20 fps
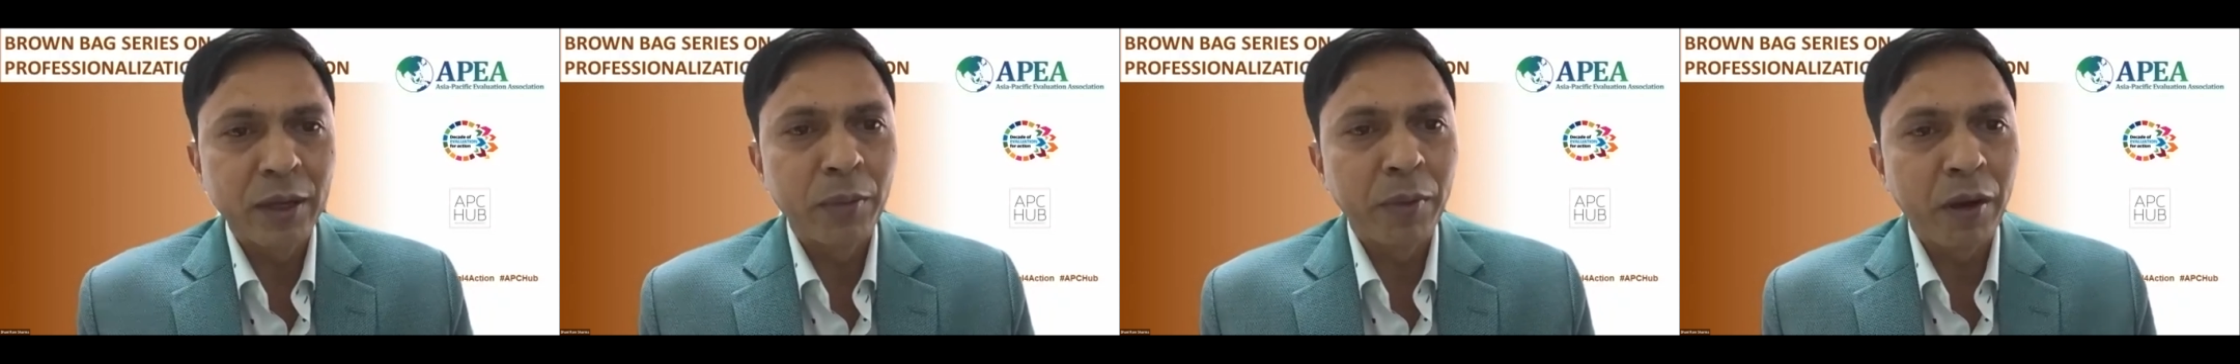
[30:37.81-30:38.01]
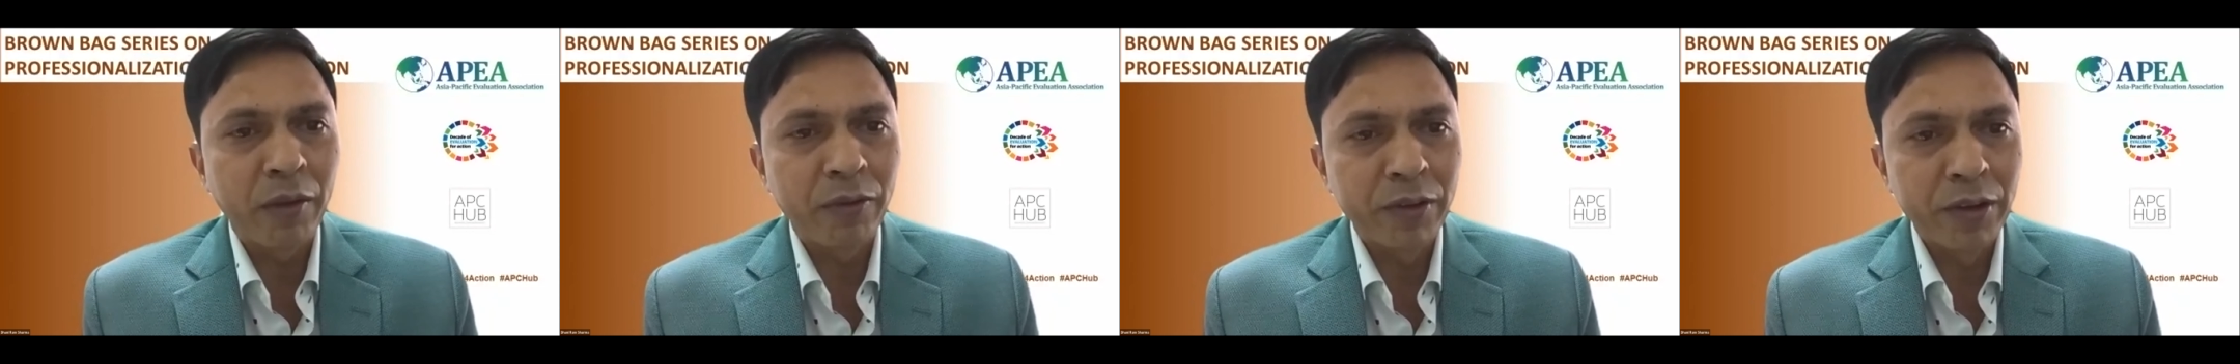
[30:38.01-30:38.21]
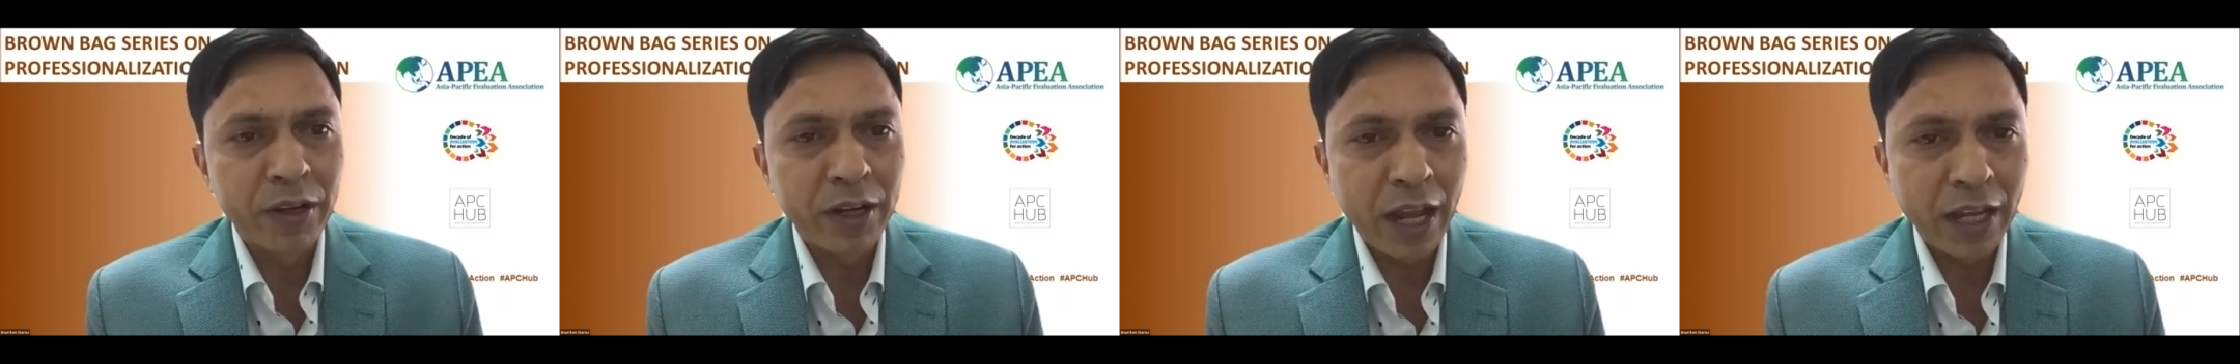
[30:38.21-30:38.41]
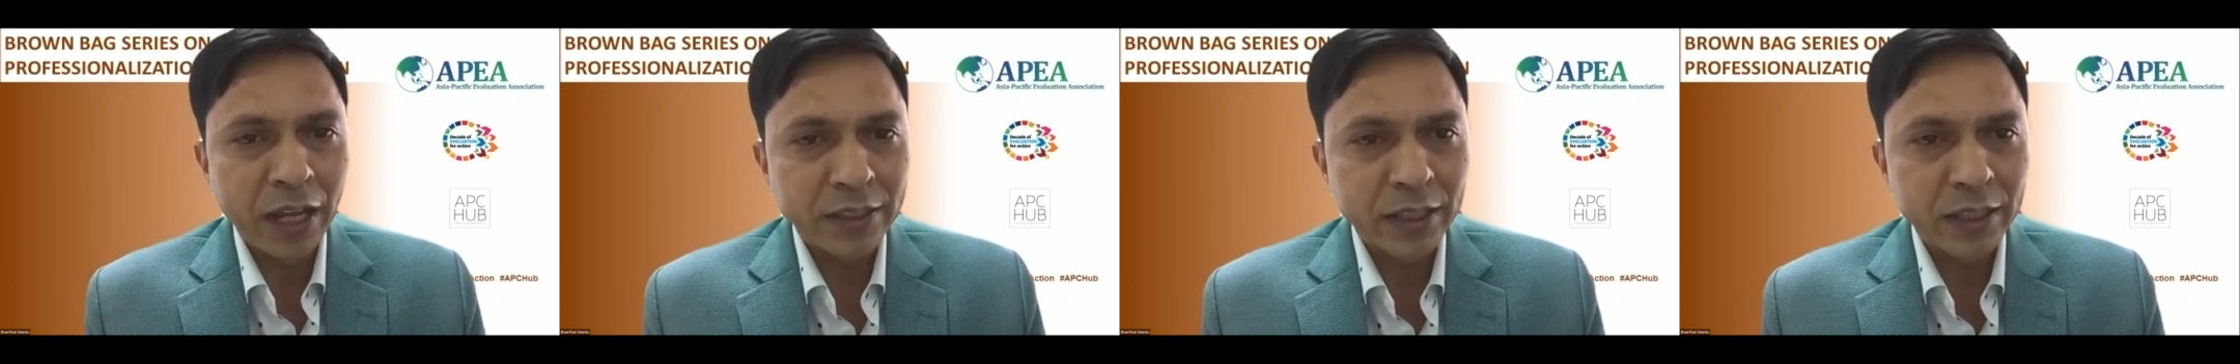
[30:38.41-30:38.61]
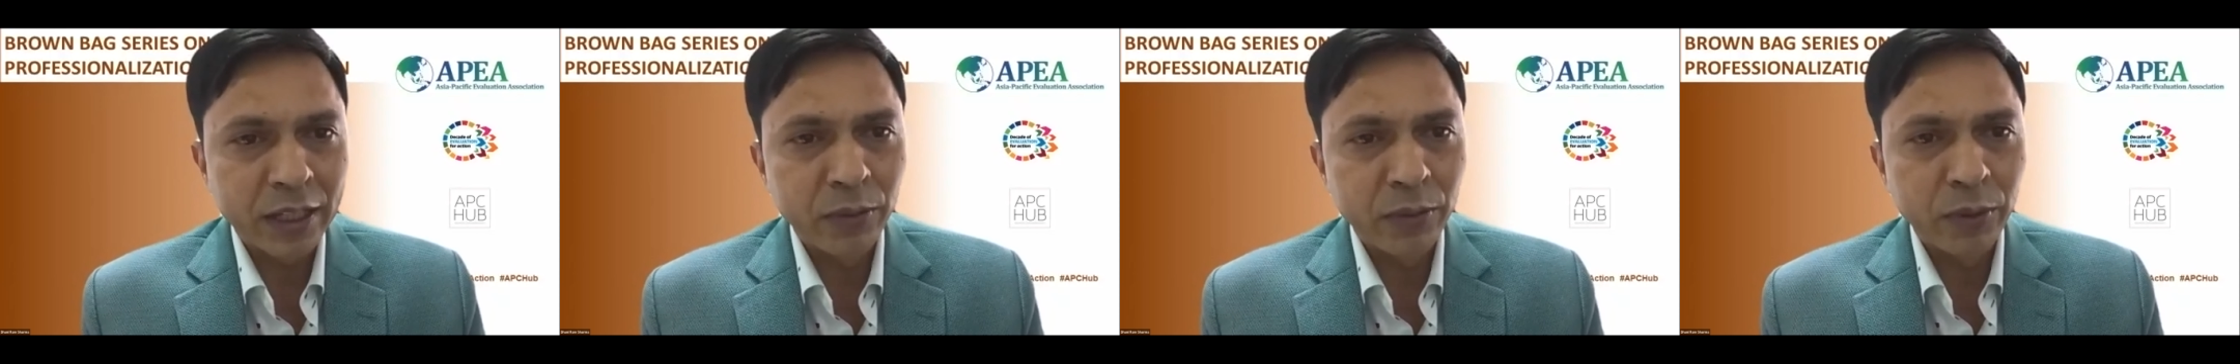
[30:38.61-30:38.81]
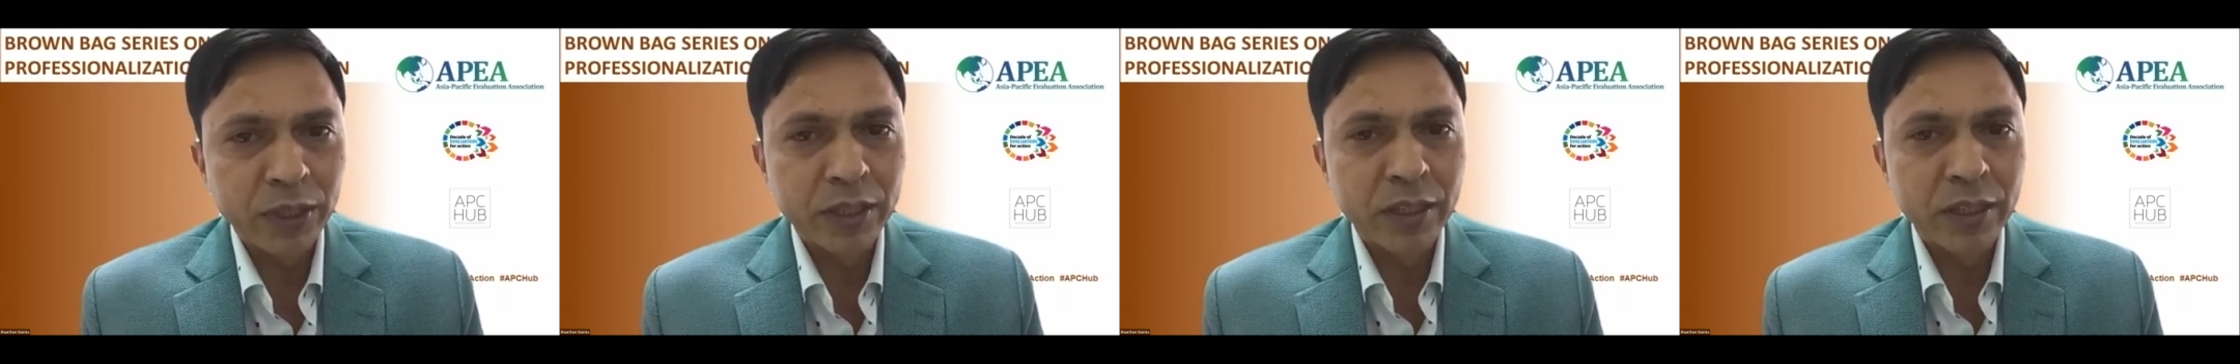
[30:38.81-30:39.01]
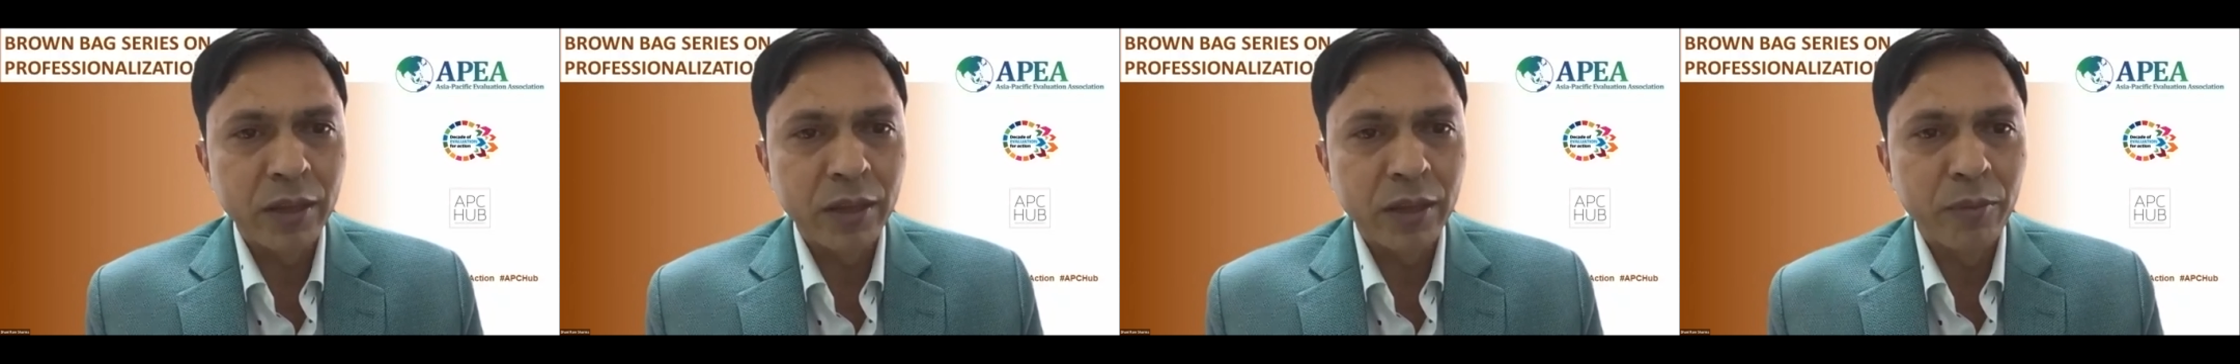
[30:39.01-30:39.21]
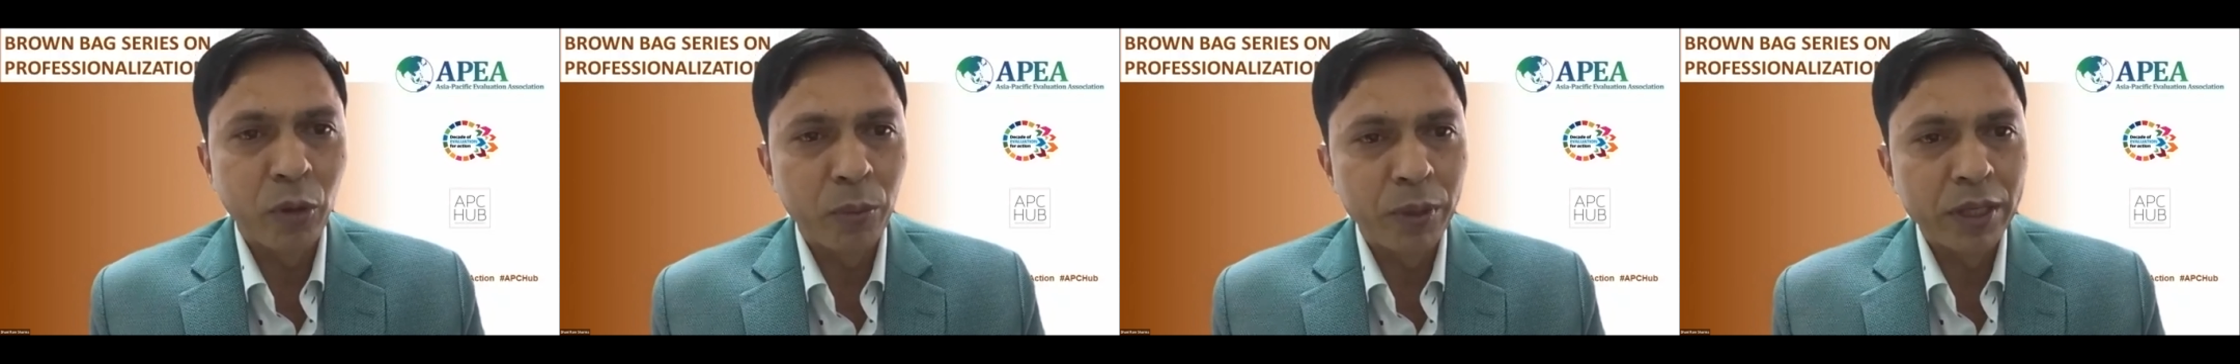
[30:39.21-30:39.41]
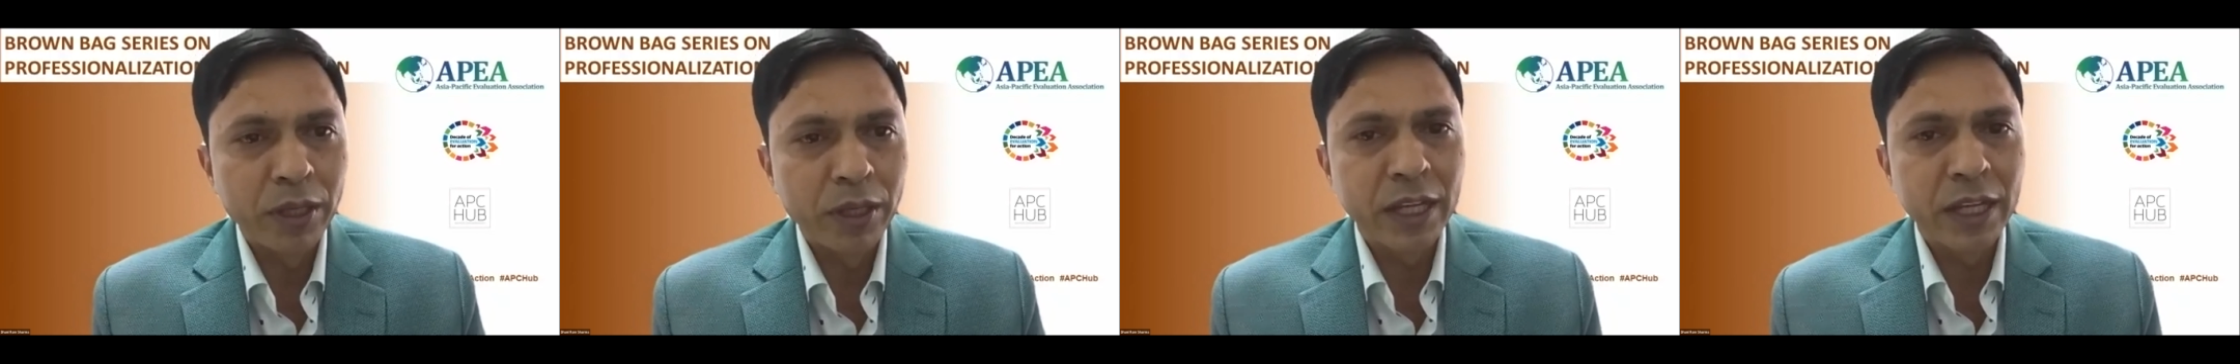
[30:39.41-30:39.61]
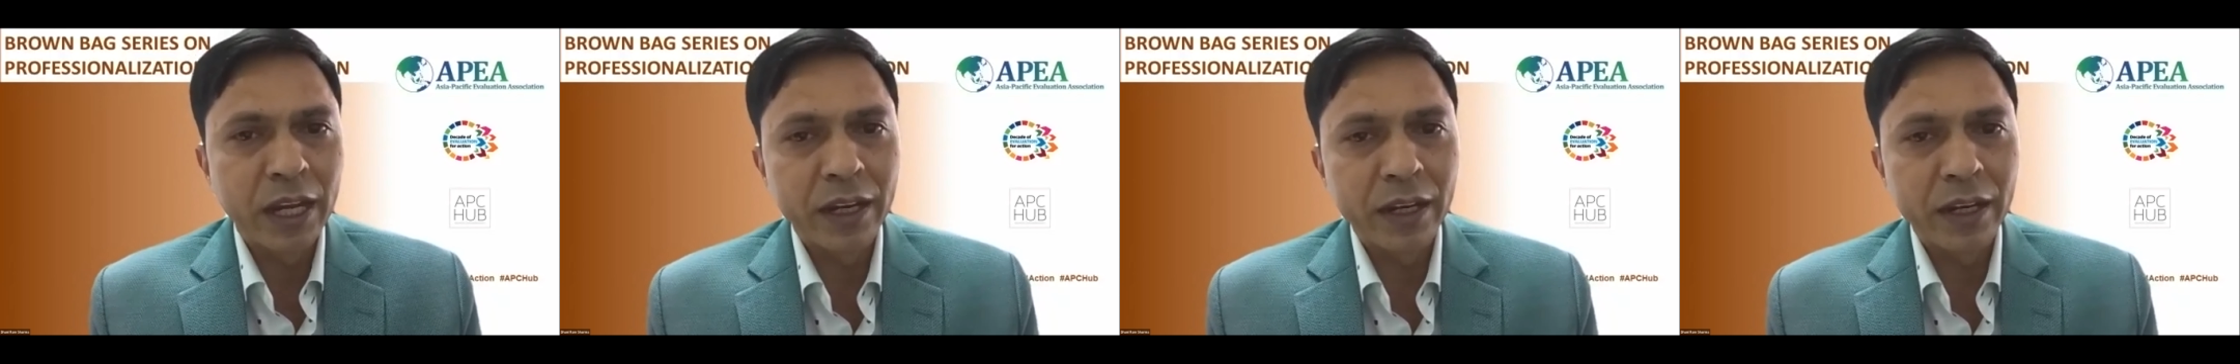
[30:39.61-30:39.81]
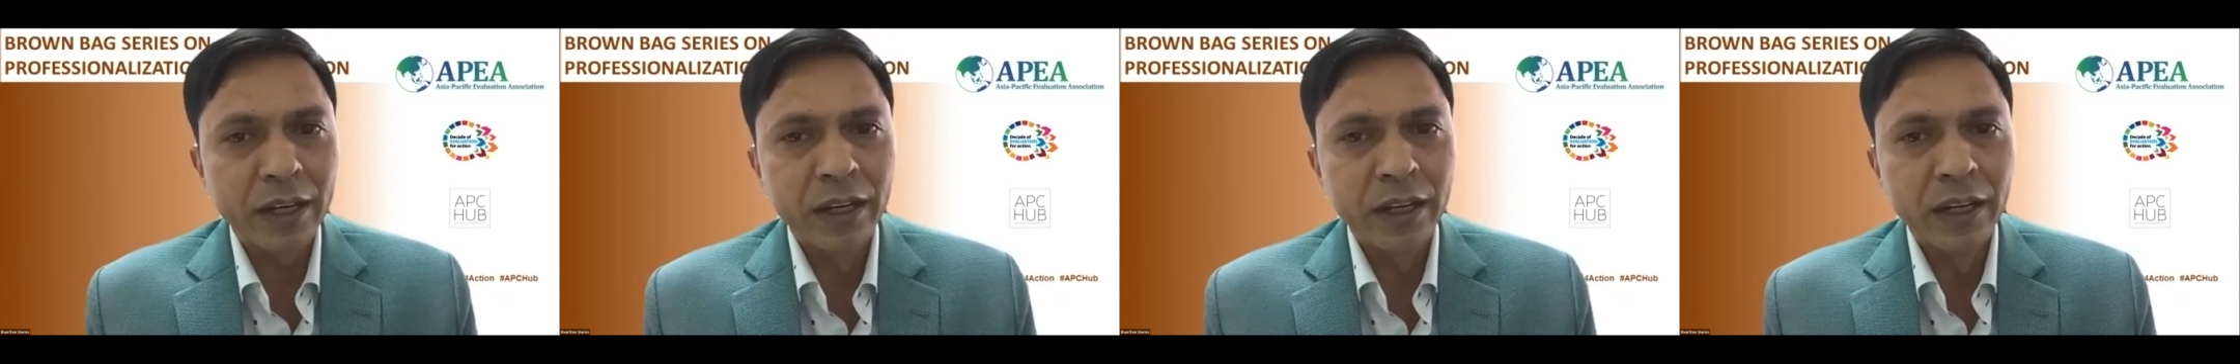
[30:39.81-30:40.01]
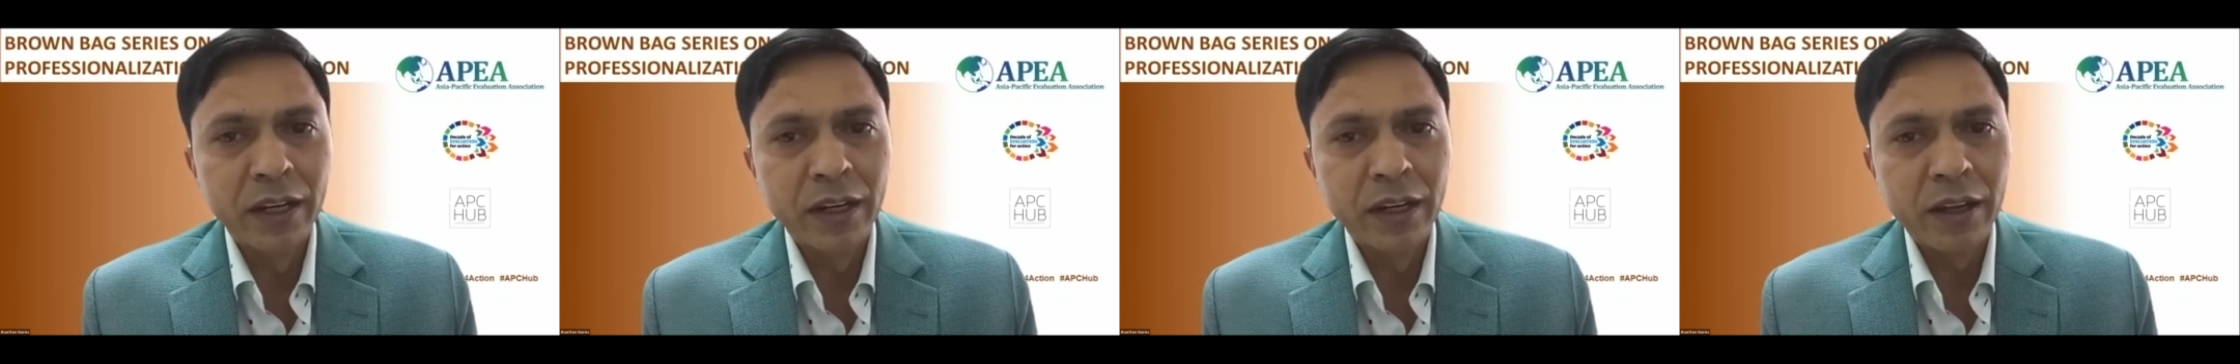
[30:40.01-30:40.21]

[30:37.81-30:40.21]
number of interaction with uh, VOPEs and